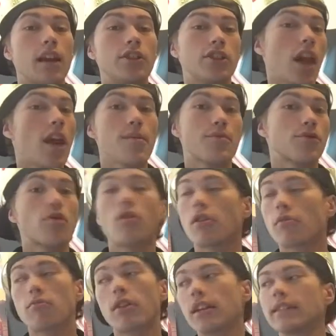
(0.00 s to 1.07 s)
James
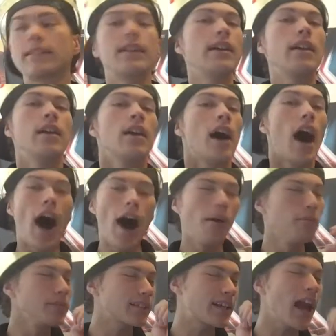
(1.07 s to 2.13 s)
Storm, what is he?
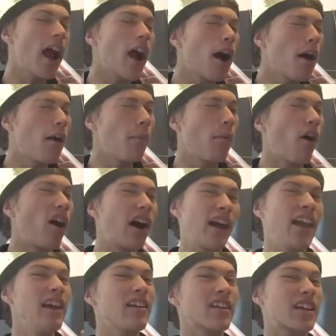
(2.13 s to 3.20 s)
I'm the
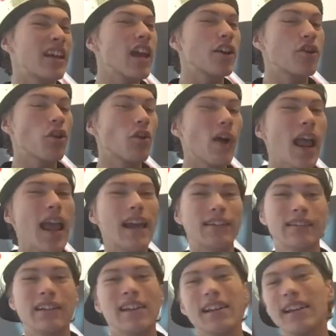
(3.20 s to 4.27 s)
cowboy here to kick your
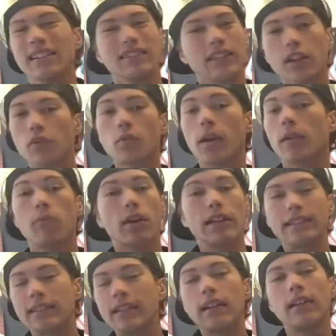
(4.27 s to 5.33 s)
ass. EC3, what
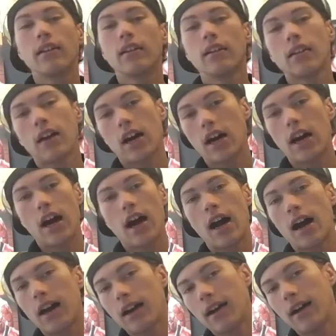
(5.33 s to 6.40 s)
is he?
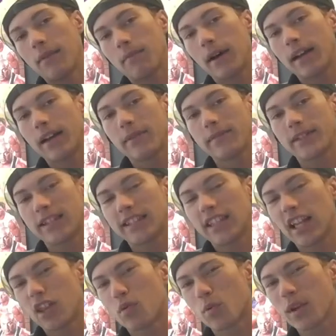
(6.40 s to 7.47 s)
My name's
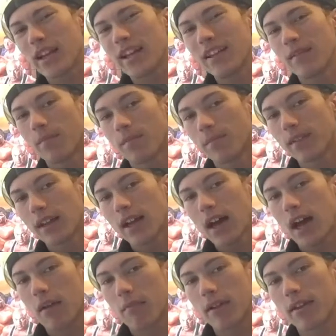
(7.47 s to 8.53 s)
EC3.
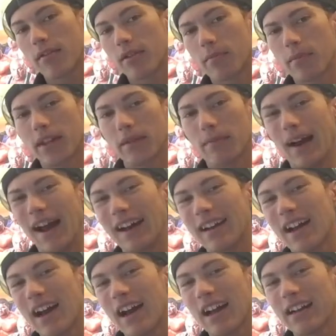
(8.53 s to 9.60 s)
I'm here to be the
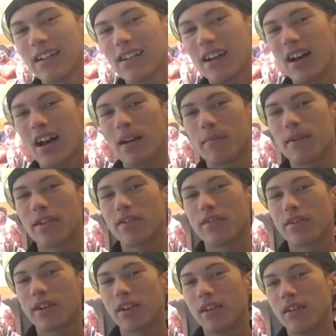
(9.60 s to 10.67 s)
bad guy. I'm
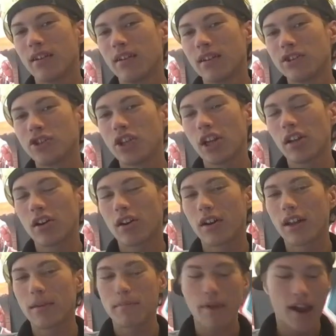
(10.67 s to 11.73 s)
here to shit
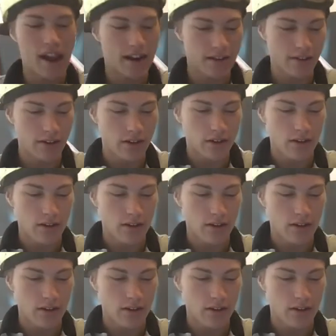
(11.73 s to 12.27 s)
on Impact.